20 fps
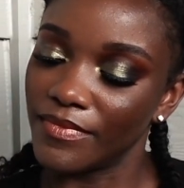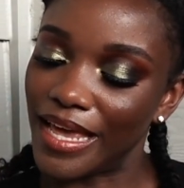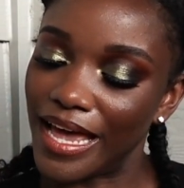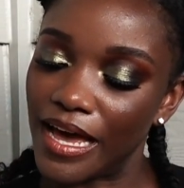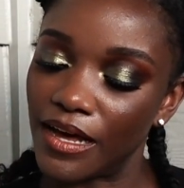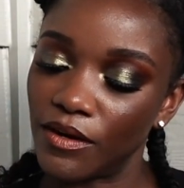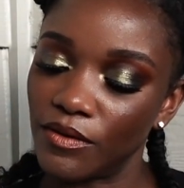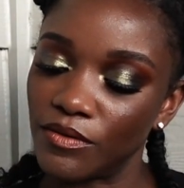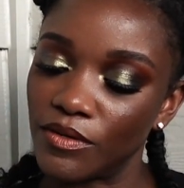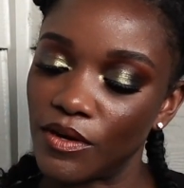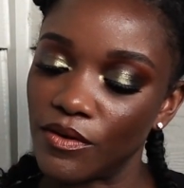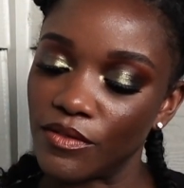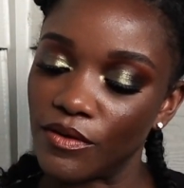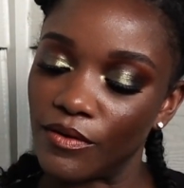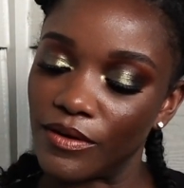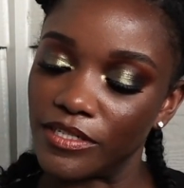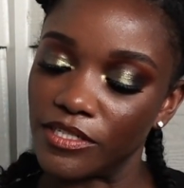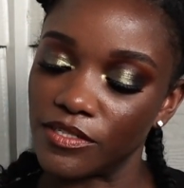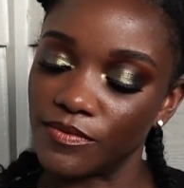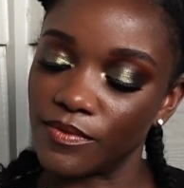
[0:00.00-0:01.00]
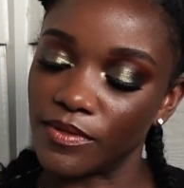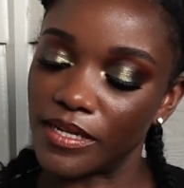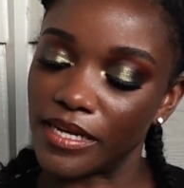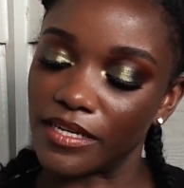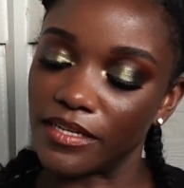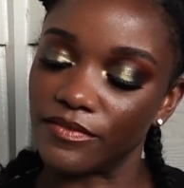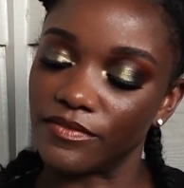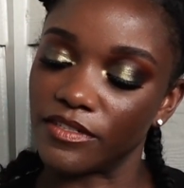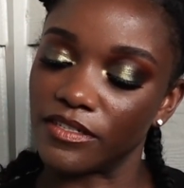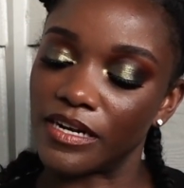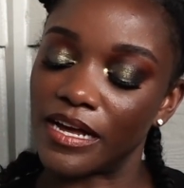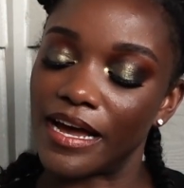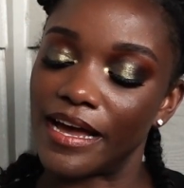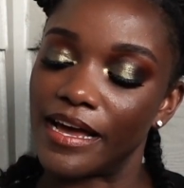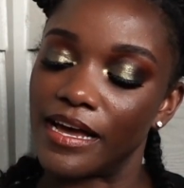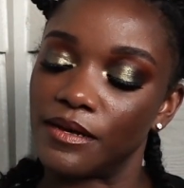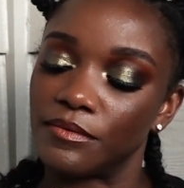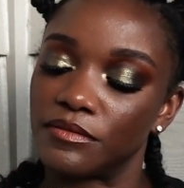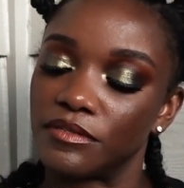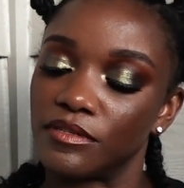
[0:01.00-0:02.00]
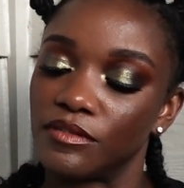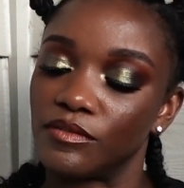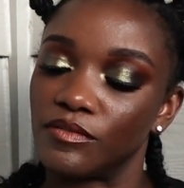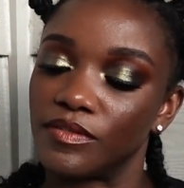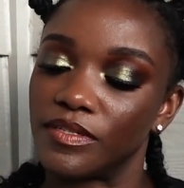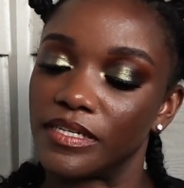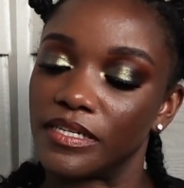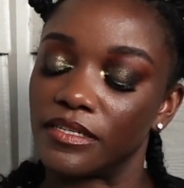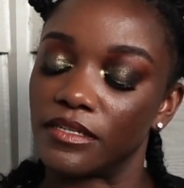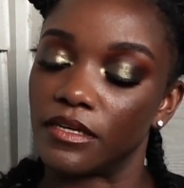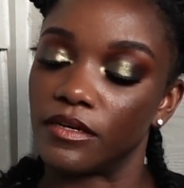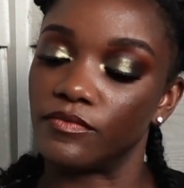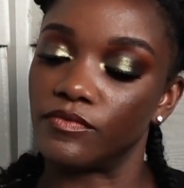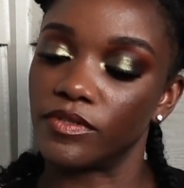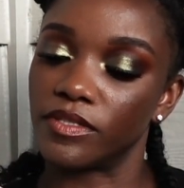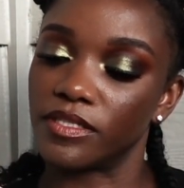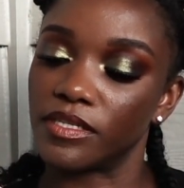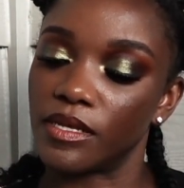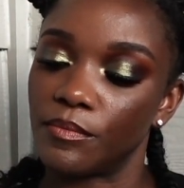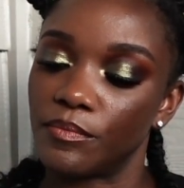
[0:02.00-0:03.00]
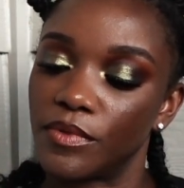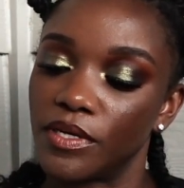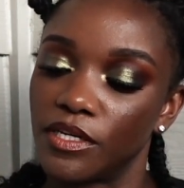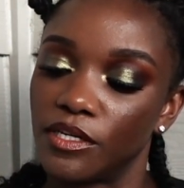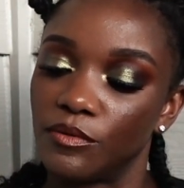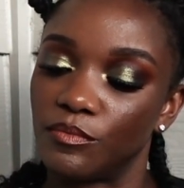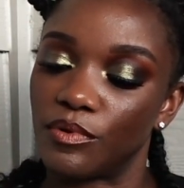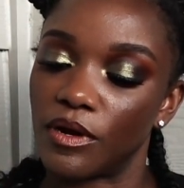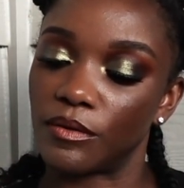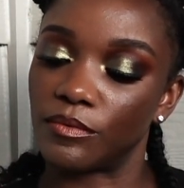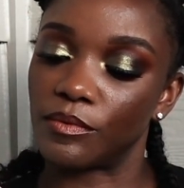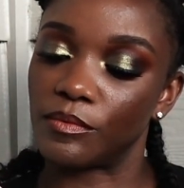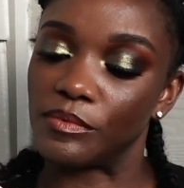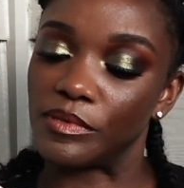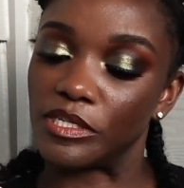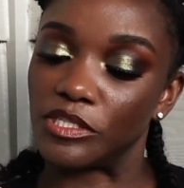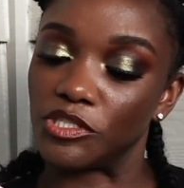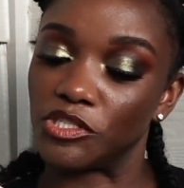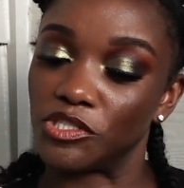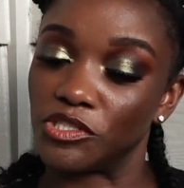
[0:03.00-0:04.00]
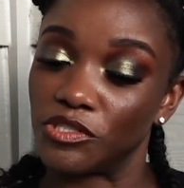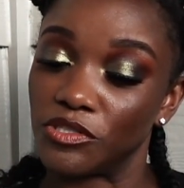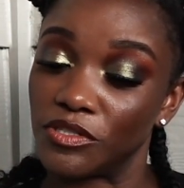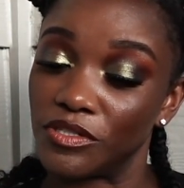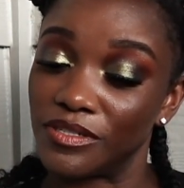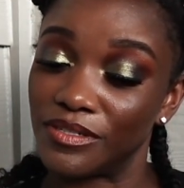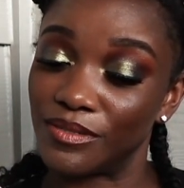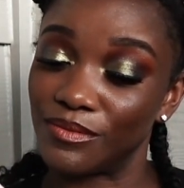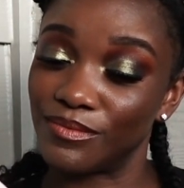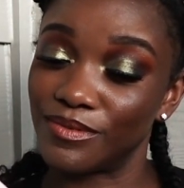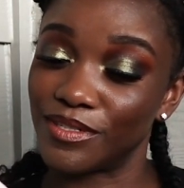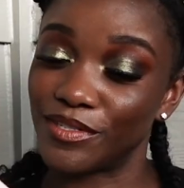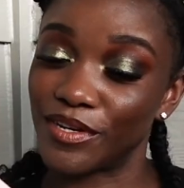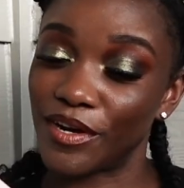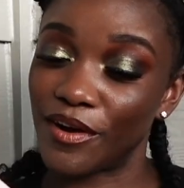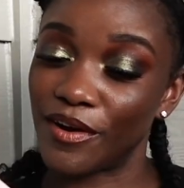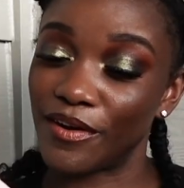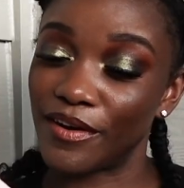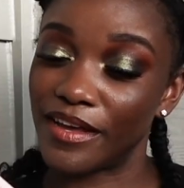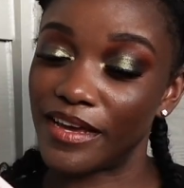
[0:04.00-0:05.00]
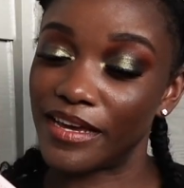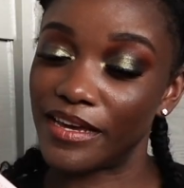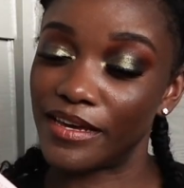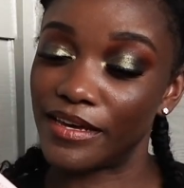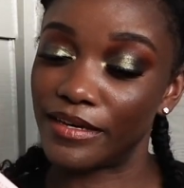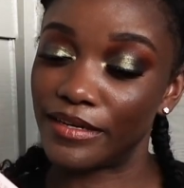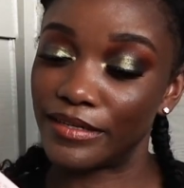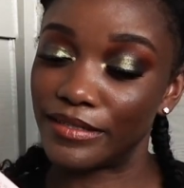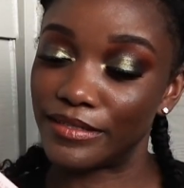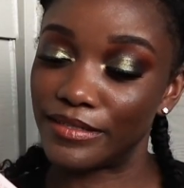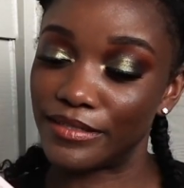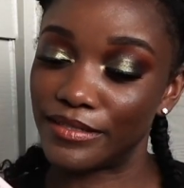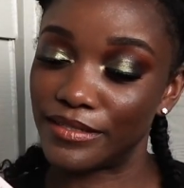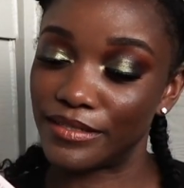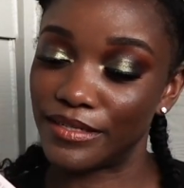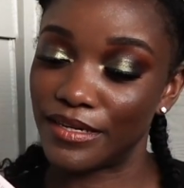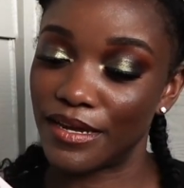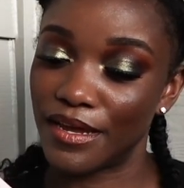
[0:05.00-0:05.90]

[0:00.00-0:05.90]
I don't know though. I just feel like if you're not absolutely in love with something, you probably should return it.